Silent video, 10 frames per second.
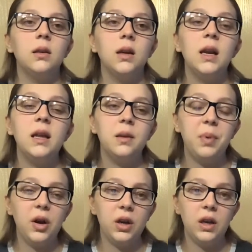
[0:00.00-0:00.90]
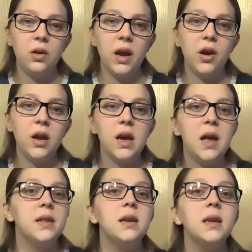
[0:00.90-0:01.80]
clean the perineal area
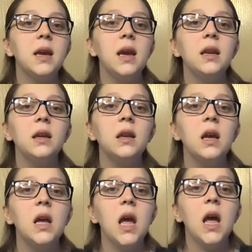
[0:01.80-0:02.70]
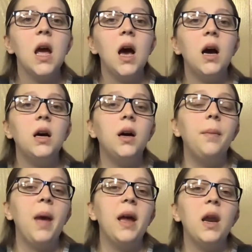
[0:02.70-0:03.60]
as indicated,
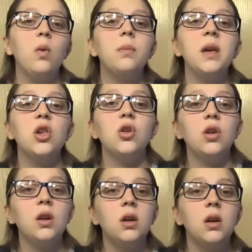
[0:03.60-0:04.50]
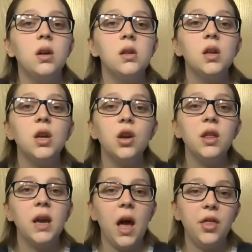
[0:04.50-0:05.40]
and I will make sure to secure
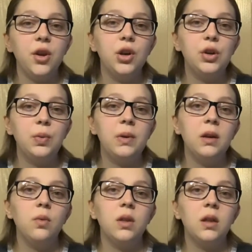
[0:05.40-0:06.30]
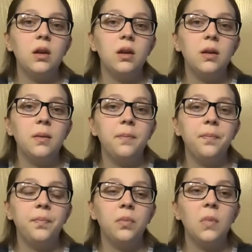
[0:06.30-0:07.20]
the catheter tubing to
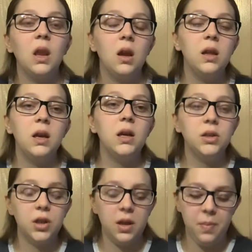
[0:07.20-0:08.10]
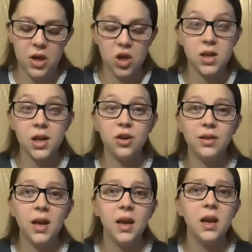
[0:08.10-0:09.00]
the patient's inner
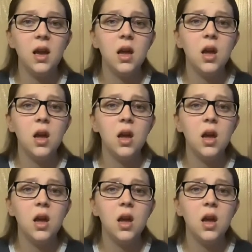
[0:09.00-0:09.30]
thigh